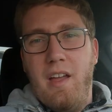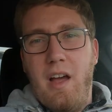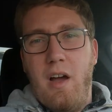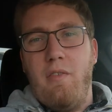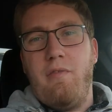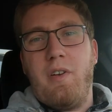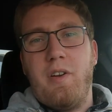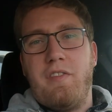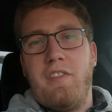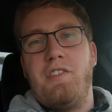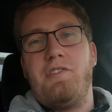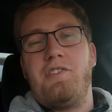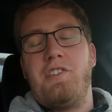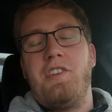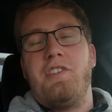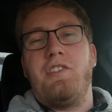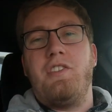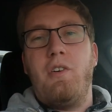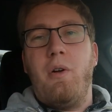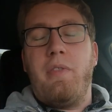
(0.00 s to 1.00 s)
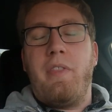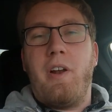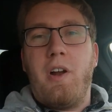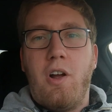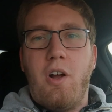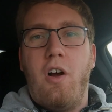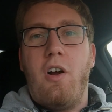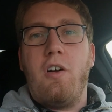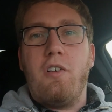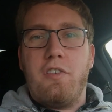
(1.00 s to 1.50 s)
However, it's interesting to note that
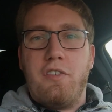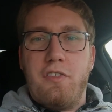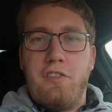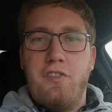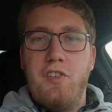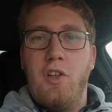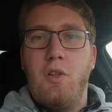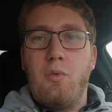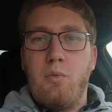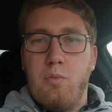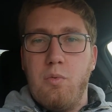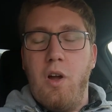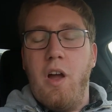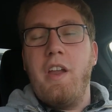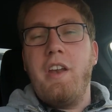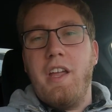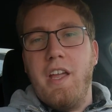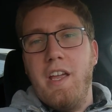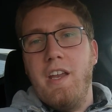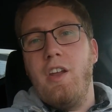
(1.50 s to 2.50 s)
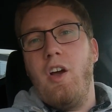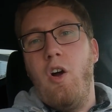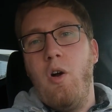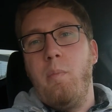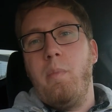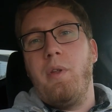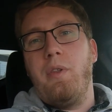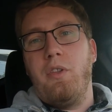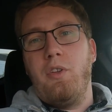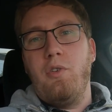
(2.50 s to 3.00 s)
our cars still run in
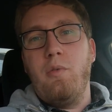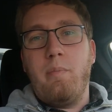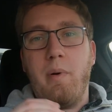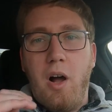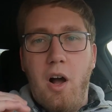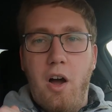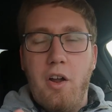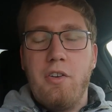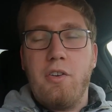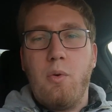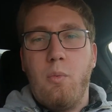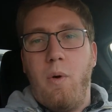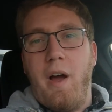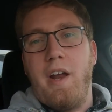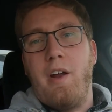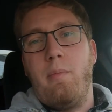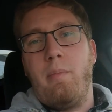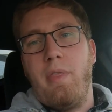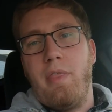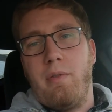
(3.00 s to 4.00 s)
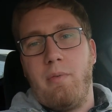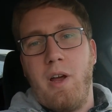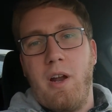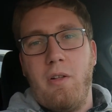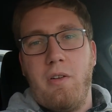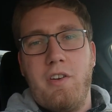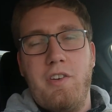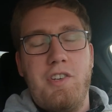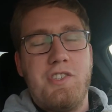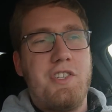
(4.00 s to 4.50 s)
open loop under wide open
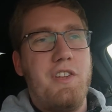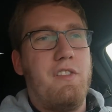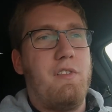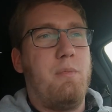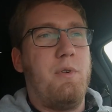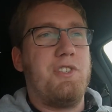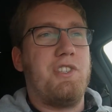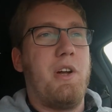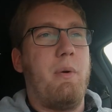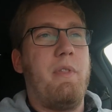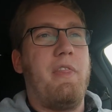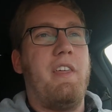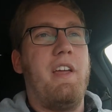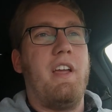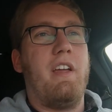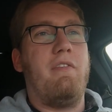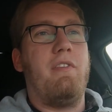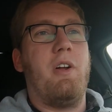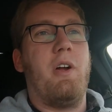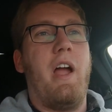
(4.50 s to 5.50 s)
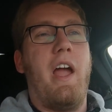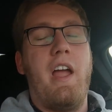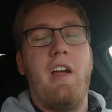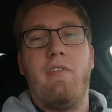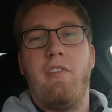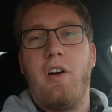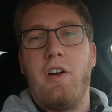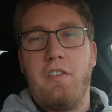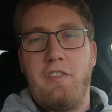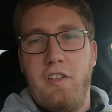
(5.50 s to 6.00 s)
throttle conditions, which I would think if your
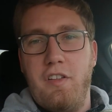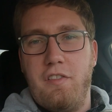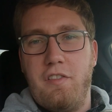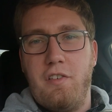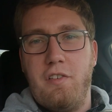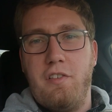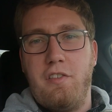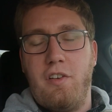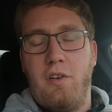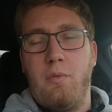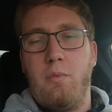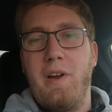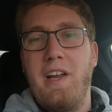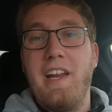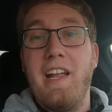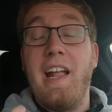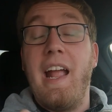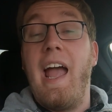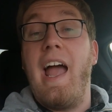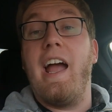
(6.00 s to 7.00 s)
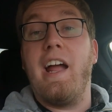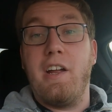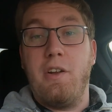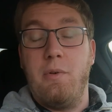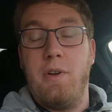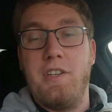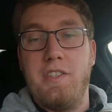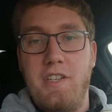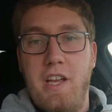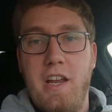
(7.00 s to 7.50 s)
AFR sensors are reading
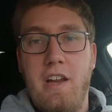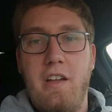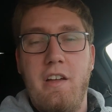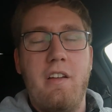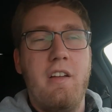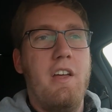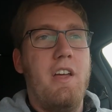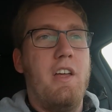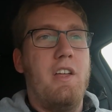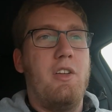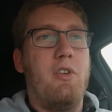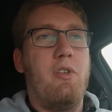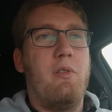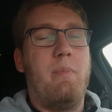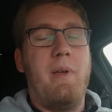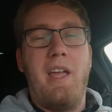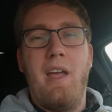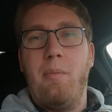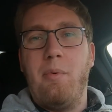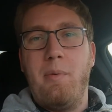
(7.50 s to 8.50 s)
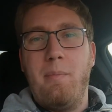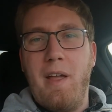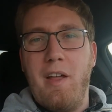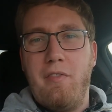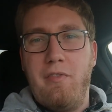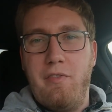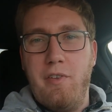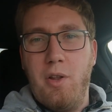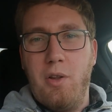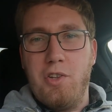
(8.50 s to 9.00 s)
accurate data, you'd be able to
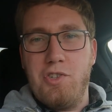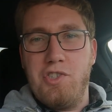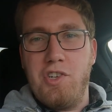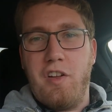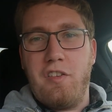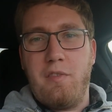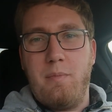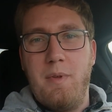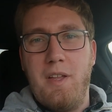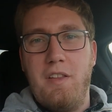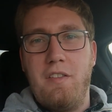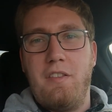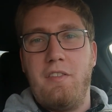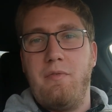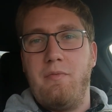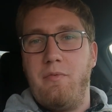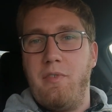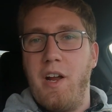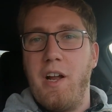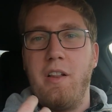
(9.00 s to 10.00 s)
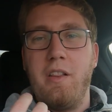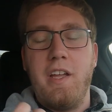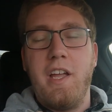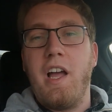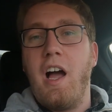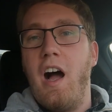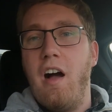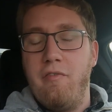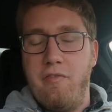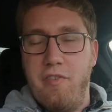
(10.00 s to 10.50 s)
make fuel adjustments fairly
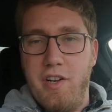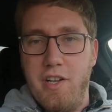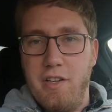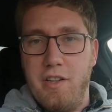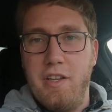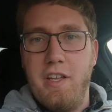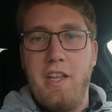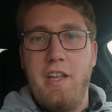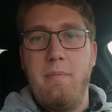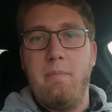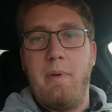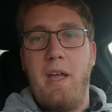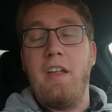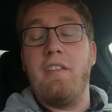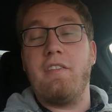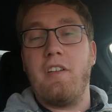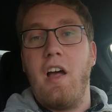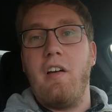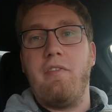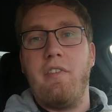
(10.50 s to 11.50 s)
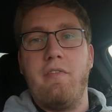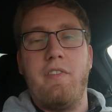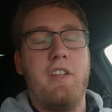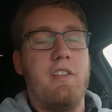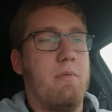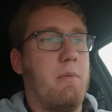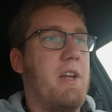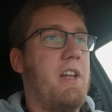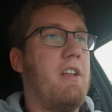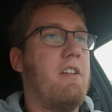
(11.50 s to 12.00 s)
confidently based off of
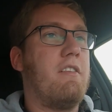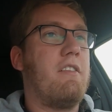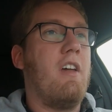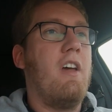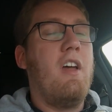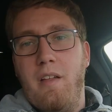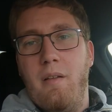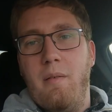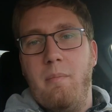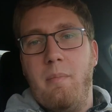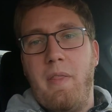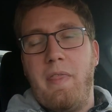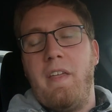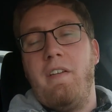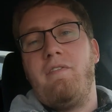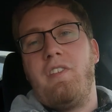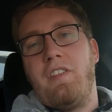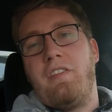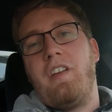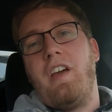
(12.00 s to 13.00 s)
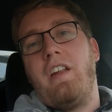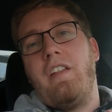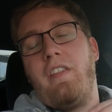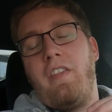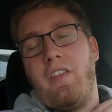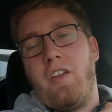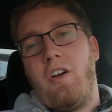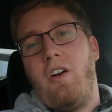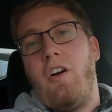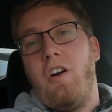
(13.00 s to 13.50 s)
these readings. But they've decided
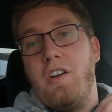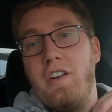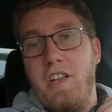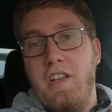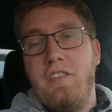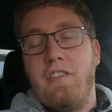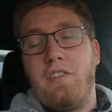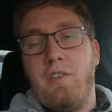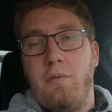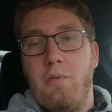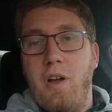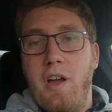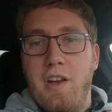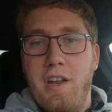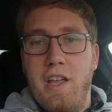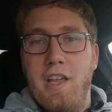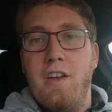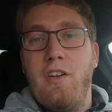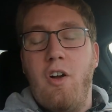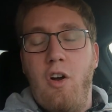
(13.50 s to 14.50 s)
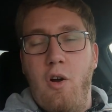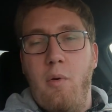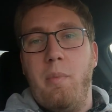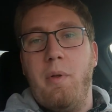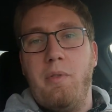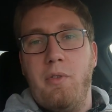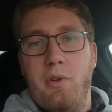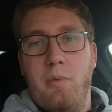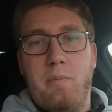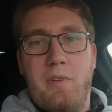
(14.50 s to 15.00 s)
that the car needs to run in
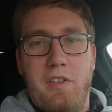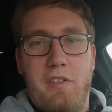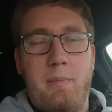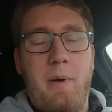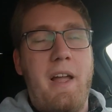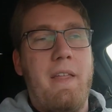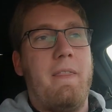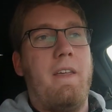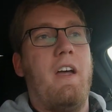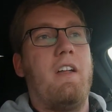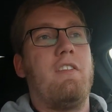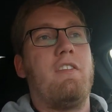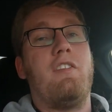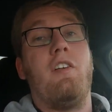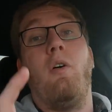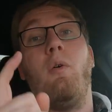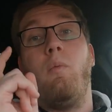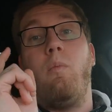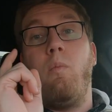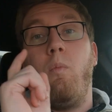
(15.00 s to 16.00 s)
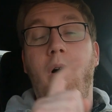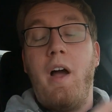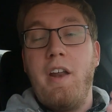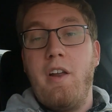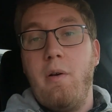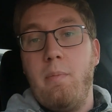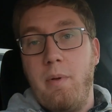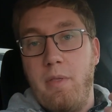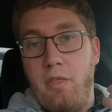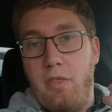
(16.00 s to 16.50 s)
open loop despite that. So
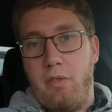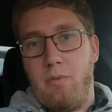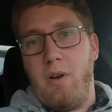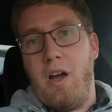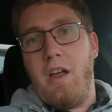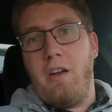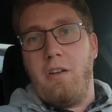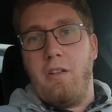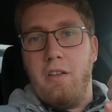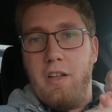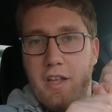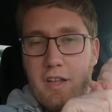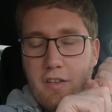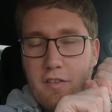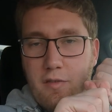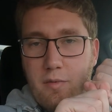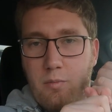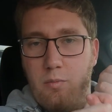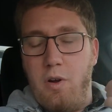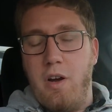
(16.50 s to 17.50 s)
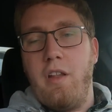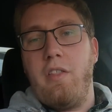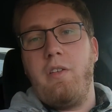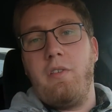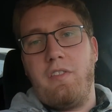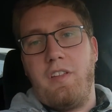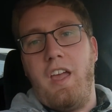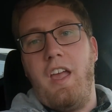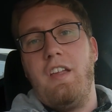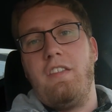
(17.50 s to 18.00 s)
wide open throttle is one of
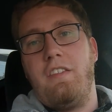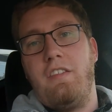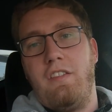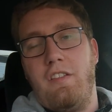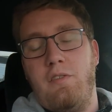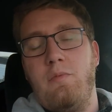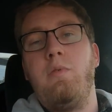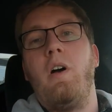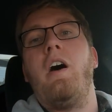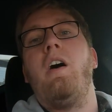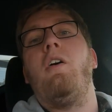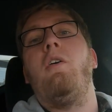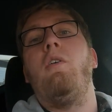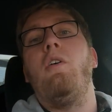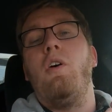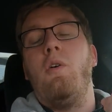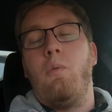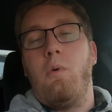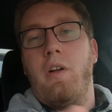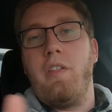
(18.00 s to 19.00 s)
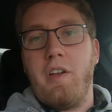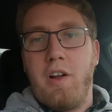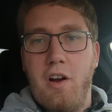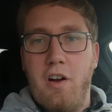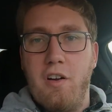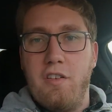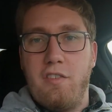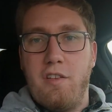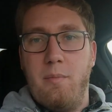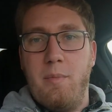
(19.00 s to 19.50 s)
those cases as well where the
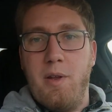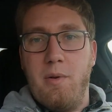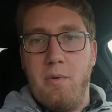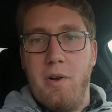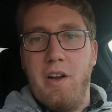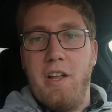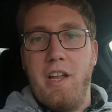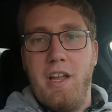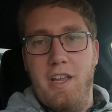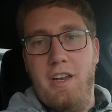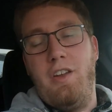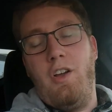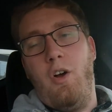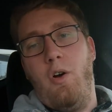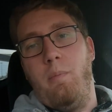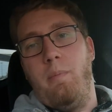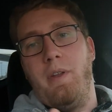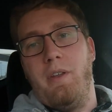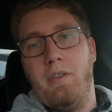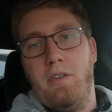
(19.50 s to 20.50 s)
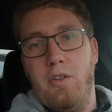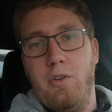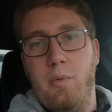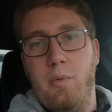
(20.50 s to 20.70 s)
car is going to be running in open